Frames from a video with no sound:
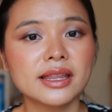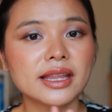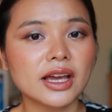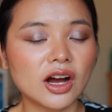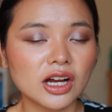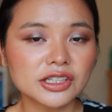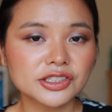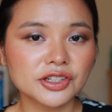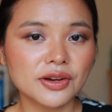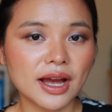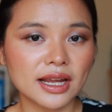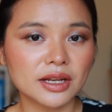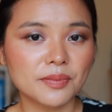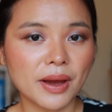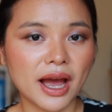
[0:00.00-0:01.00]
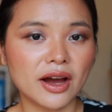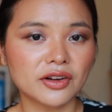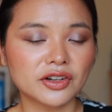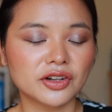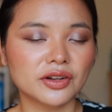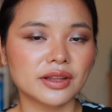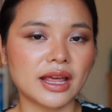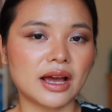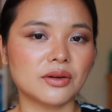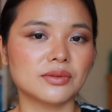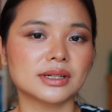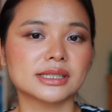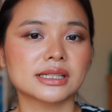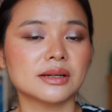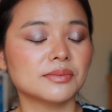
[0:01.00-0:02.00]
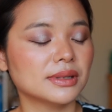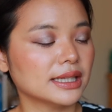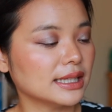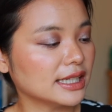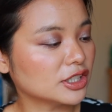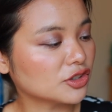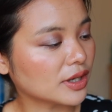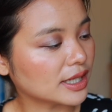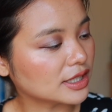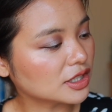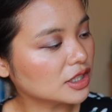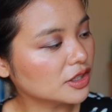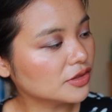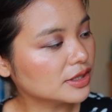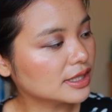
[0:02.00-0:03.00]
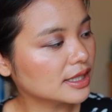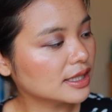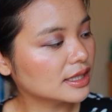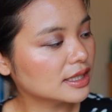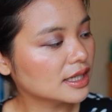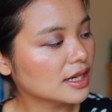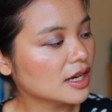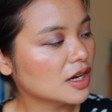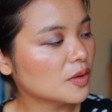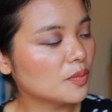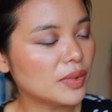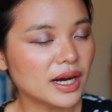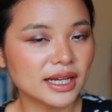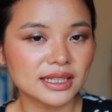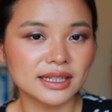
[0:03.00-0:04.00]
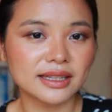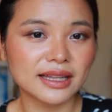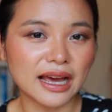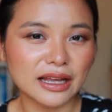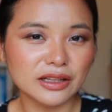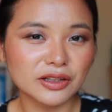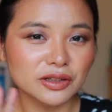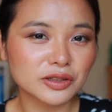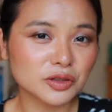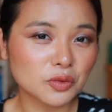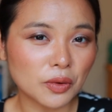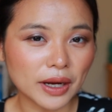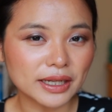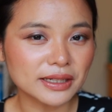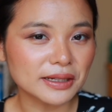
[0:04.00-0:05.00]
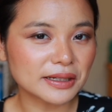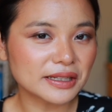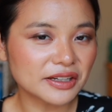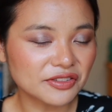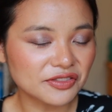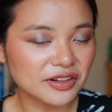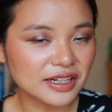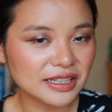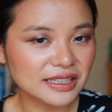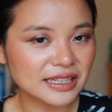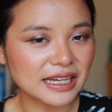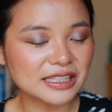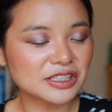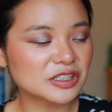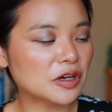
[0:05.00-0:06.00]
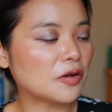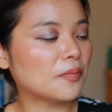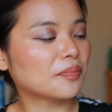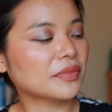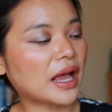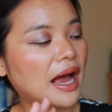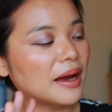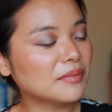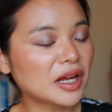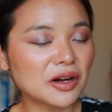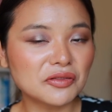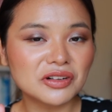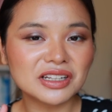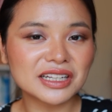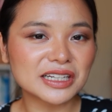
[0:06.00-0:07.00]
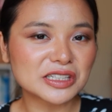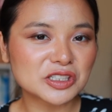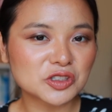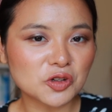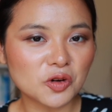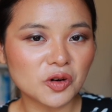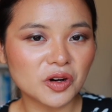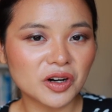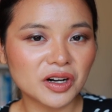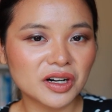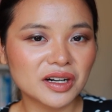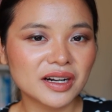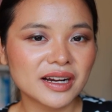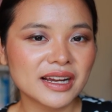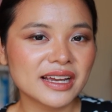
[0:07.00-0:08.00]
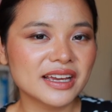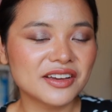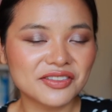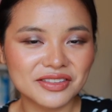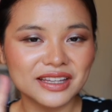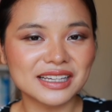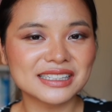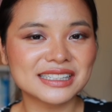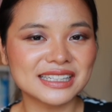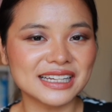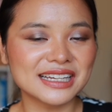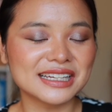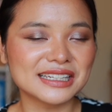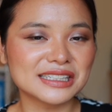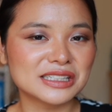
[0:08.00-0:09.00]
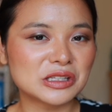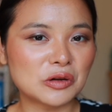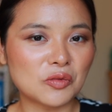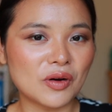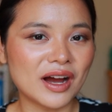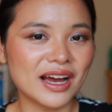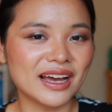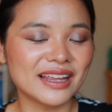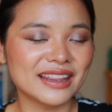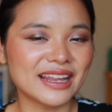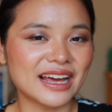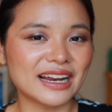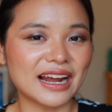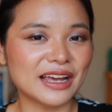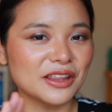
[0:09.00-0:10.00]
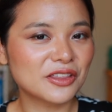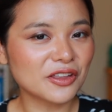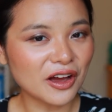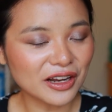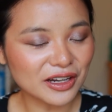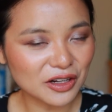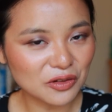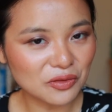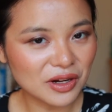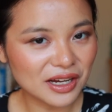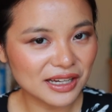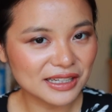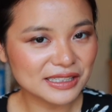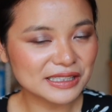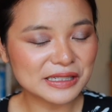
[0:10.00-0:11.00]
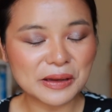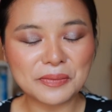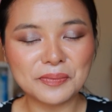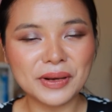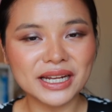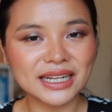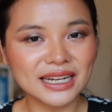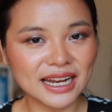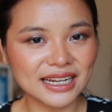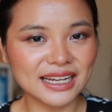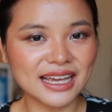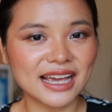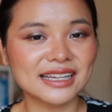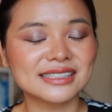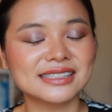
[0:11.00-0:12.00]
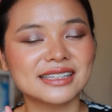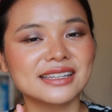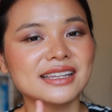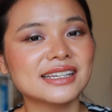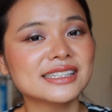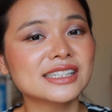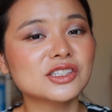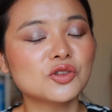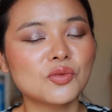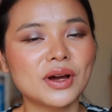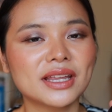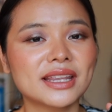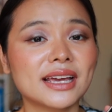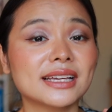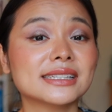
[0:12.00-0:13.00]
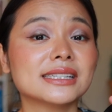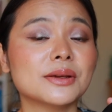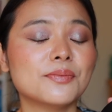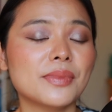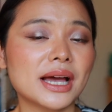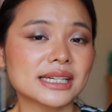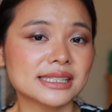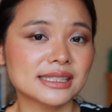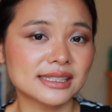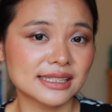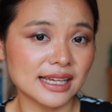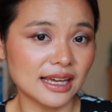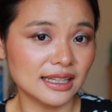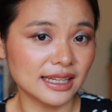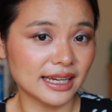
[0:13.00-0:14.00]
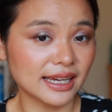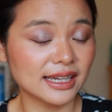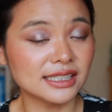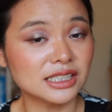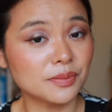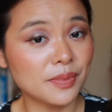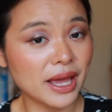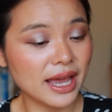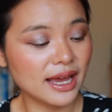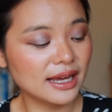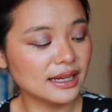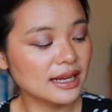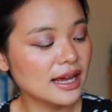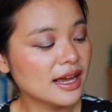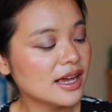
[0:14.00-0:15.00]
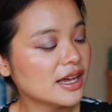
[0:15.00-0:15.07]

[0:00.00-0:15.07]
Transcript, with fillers: They also had a powder that was completely translucent, but that looked quite different. And so I'm not really sure if this is the one that I thought it was, but in any case, this is the one that is the best selling in Japan.